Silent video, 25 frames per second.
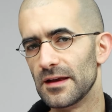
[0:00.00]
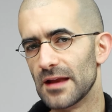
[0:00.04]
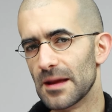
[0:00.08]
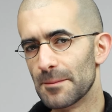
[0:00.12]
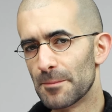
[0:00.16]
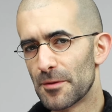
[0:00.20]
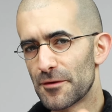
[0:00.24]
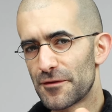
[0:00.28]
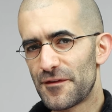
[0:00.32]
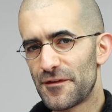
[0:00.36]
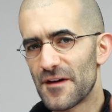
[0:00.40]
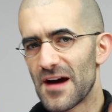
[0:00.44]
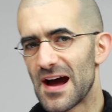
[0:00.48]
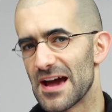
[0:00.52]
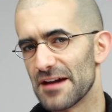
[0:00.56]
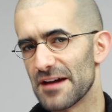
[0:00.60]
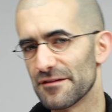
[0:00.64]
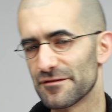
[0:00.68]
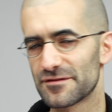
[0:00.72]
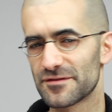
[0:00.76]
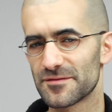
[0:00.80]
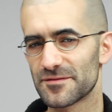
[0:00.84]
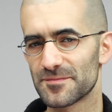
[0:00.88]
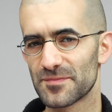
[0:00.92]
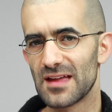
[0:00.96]
Number 5,
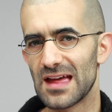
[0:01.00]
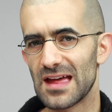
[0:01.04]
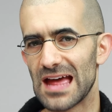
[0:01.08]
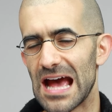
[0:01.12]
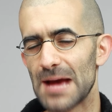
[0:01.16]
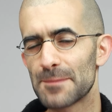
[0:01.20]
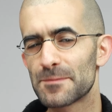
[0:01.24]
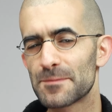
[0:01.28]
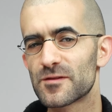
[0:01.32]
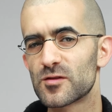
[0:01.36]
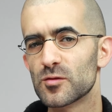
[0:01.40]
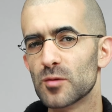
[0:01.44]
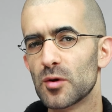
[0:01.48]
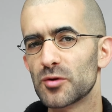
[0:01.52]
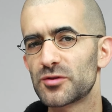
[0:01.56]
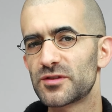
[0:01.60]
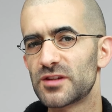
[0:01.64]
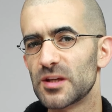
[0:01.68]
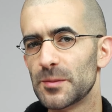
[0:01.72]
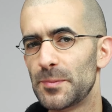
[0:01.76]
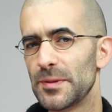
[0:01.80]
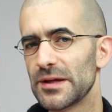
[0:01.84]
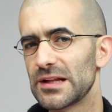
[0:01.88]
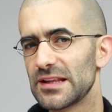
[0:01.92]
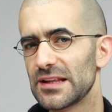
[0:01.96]
AppSumo
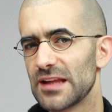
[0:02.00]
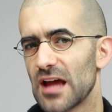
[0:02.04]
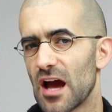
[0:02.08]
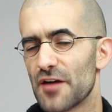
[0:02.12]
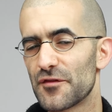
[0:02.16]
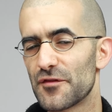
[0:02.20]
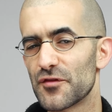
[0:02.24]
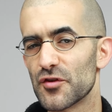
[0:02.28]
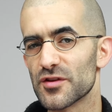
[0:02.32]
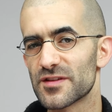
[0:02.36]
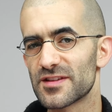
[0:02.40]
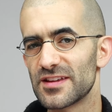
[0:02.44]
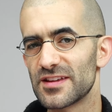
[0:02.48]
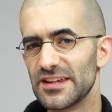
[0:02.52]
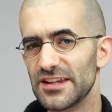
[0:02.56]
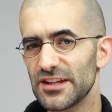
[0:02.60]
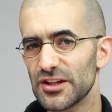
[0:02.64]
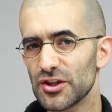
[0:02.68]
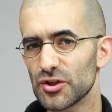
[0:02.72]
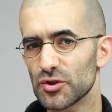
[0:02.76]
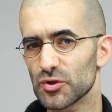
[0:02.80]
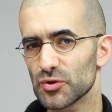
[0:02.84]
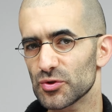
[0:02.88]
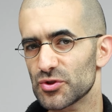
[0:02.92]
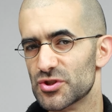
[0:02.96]
typically offers
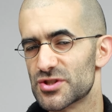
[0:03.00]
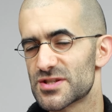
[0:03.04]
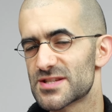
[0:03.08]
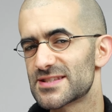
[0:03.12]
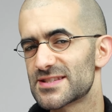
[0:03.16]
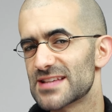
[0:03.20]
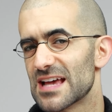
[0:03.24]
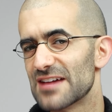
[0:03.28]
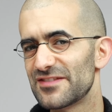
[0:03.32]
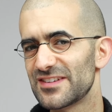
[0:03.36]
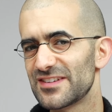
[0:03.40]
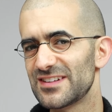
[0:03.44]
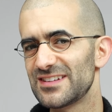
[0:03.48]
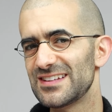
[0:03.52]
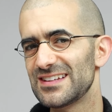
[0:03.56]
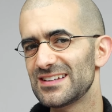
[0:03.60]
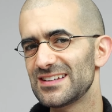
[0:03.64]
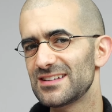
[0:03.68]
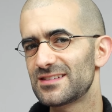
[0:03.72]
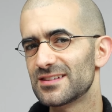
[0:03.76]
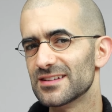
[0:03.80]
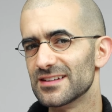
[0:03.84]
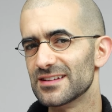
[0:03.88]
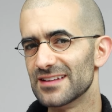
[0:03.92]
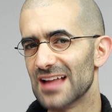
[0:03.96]
huge
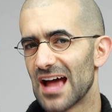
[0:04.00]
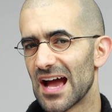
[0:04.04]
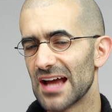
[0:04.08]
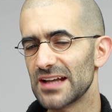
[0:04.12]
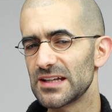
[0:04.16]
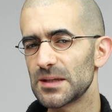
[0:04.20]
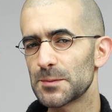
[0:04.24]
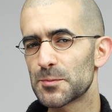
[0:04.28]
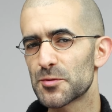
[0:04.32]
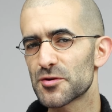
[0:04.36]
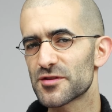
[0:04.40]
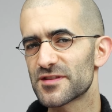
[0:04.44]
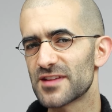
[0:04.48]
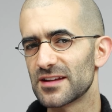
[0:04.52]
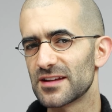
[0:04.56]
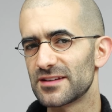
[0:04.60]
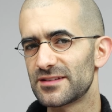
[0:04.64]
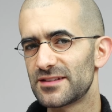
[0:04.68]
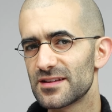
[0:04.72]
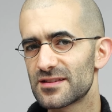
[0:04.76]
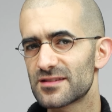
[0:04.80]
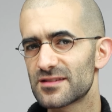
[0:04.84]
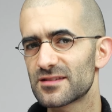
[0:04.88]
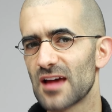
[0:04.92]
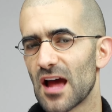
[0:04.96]
70 to 90%
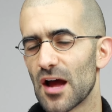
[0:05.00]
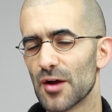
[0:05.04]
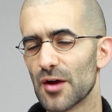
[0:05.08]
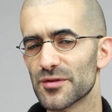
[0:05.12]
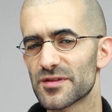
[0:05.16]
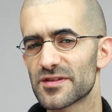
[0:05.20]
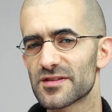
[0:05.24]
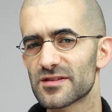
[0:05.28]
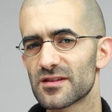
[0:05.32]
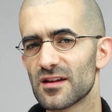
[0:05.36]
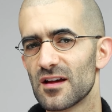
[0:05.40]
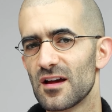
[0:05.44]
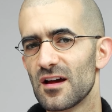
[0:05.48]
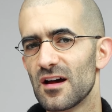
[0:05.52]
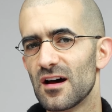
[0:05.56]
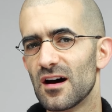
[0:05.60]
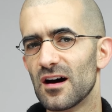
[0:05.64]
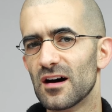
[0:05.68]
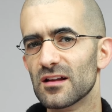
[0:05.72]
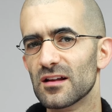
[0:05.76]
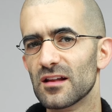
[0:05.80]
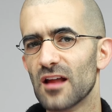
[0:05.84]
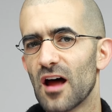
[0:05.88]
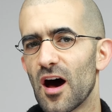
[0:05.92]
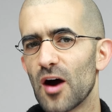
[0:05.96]
discounts
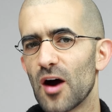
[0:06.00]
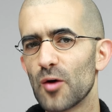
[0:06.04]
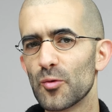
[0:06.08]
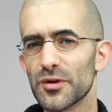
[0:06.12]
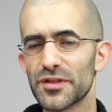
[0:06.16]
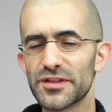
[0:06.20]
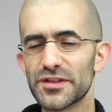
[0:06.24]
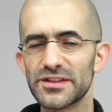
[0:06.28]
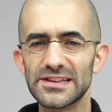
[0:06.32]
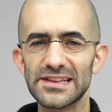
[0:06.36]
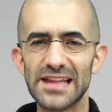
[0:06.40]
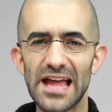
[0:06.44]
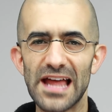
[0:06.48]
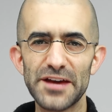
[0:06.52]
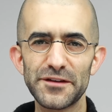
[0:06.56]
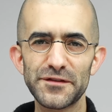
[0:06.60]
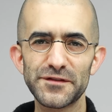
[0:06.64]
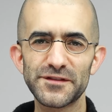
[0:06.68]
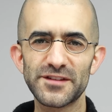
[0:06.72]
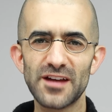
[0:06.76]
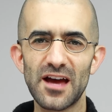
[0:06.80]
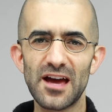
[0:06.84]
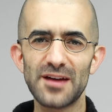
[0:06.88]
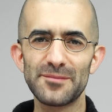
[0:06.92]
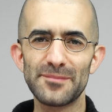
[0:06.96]
along with
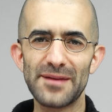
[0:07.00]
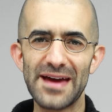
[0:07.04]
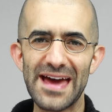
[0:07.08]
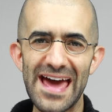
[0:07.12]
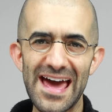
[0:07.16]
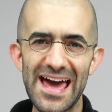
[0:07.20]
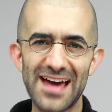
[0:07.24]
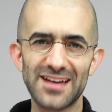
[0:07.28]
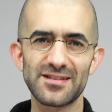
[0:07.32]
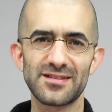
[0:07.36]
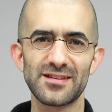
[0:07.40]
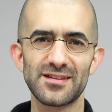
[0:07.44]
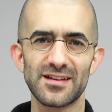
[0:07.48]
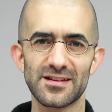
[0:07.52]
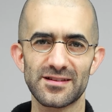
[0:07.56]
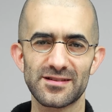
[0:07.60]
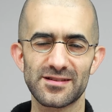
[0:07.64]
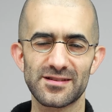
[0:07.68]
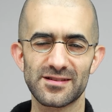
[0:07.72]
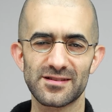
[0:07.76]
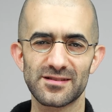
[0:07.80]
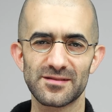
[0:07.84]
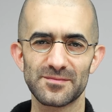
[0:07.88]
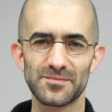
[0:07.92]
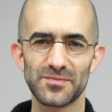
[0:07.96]
lifetime
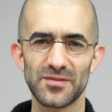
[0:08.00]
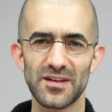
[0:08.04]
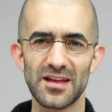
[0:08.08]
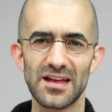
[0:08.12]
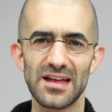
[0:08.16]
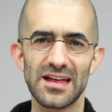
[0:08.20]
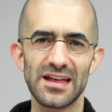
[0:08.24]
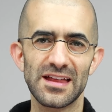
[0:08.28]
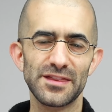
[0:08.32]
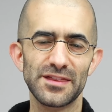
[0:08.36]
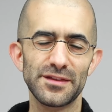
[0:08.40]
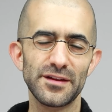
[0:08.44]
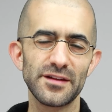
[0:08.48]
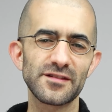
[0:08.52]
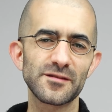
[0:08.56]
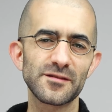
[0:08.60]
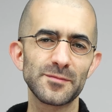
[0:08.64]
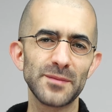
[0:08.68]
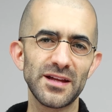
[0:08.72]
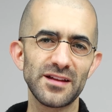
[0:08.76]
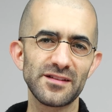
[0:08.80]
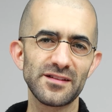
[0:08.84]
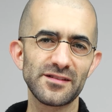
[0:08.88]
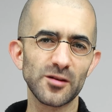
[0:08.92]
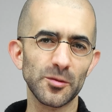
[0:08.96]
access. This
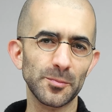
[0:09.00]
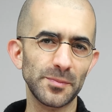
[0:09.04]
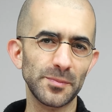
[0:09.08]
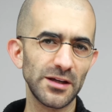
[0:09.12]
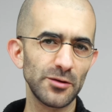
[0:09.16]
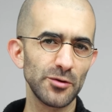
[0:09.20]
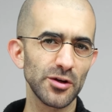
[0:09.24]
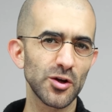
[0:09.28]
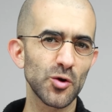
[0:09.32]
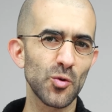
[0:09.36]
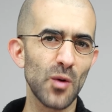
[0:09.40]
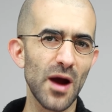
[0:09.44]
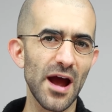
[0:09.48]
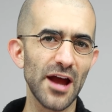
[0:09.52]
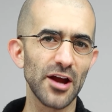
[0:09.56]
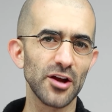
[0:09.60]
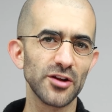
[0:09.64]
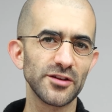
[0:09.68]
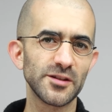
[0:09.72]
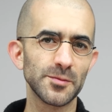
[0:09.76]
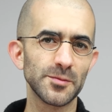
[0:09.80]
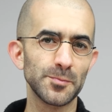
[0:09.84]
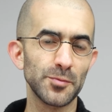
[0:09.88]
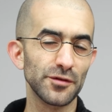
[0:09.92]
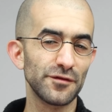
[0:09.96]
means you'll be
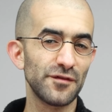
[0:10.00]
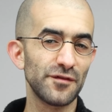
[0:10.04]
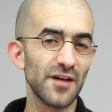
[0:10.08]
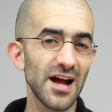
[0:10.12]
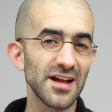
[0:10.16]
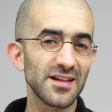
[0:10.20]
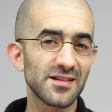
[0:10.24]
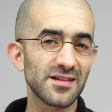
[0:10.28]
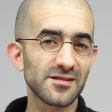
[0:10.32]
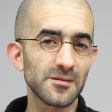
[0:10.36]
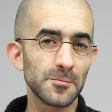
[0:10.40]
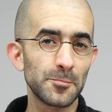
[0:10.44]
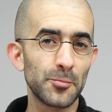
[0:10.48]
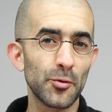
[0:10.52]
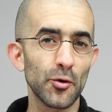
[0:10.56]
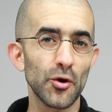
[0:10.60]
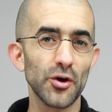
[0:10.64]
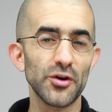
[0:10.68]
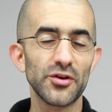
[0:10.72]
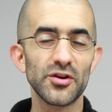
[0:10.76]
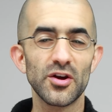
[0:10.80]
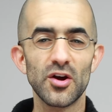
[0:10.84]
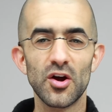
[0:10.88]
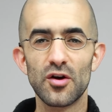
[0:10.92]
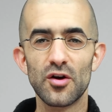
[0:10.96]
required to provide
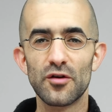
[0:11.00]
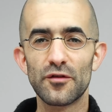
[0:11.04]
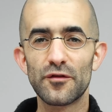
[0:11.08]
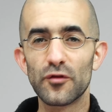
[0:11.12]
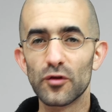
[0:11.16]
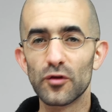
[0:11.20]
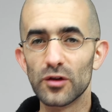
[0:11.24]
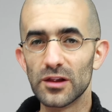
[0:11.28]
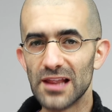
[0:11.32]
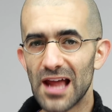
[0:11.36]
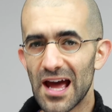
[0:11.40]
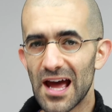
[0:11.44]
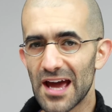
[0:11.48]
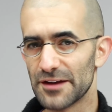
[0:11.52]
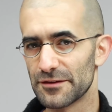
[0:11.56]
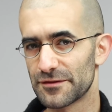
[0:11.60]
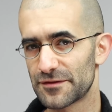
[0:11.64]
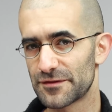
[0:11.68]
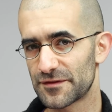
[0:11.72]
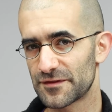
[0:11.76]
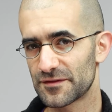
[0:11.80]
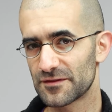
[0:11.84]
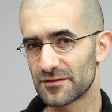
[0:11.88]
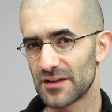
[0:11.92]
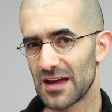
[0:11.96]
support for
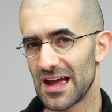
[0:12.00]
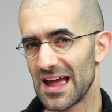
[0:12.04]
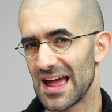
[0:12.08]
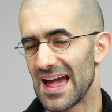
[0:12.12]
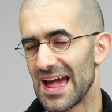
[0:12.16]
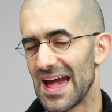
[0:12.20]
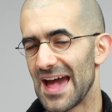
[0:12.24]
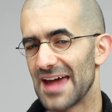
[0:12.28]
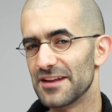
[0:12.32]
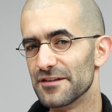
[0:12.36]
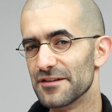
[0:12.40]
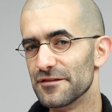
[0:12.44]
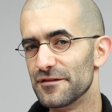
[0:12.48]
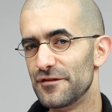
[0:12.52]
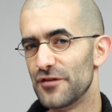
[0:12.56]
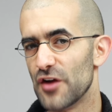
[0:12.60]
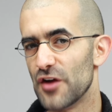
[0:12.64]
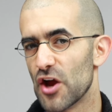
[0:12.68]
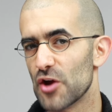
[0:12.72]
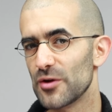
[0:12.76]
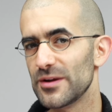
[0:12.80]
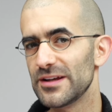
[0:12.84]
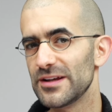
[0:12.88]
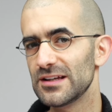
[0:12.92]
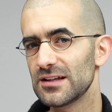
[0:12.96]
life at a
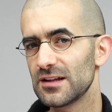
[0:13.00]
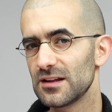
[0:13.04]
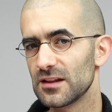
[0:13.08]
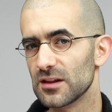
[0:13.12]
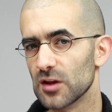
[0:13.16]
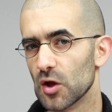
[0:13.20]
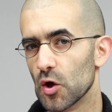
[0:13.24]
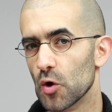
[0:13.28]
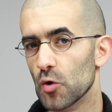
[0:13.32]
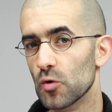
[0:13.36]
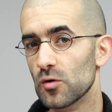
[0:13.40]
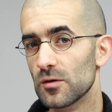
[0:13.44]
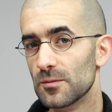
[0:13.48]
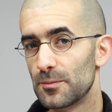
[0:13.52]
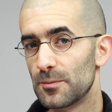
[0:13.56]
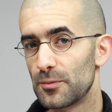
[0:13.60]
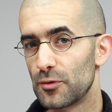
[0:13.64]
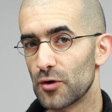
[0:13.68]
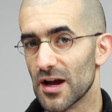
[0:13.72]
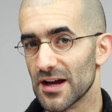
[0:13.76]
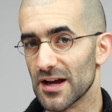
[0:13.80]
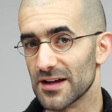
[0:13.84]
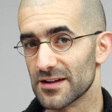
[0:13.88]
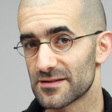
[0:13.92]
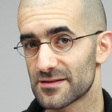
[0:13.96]
very low
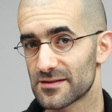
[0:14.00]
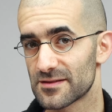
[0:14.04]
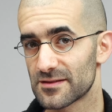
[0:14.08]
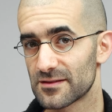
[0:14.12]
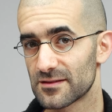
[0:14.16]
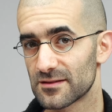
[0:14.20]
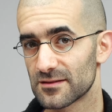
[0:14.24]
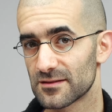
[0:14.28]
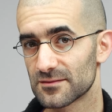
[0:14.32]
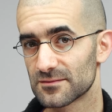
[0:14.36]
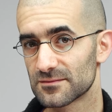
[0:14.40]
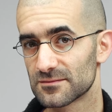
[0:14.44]
price.